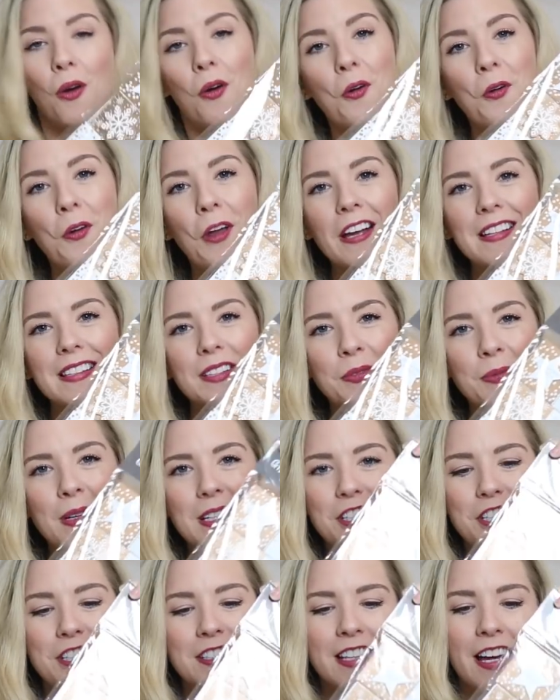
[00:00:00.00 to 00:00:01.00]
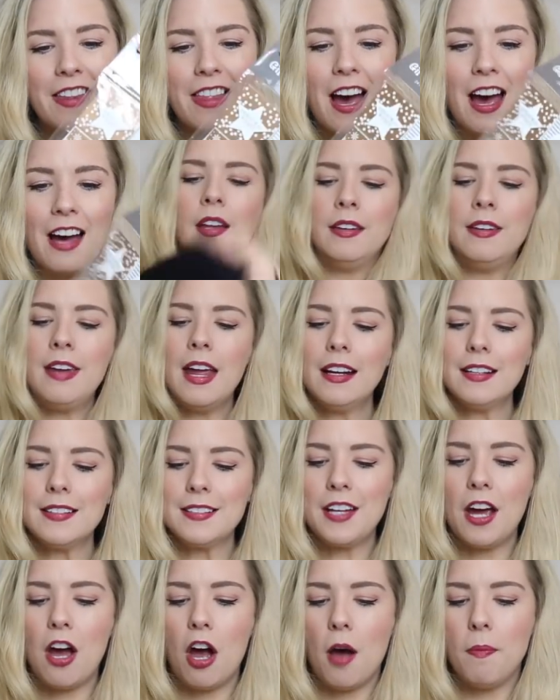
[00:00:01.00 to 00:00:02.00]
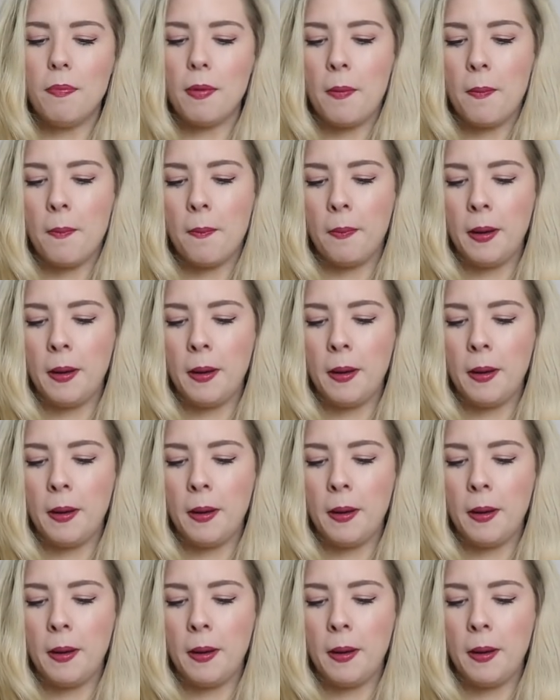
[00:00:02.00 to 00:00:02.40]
all nice little messages like that. Next up,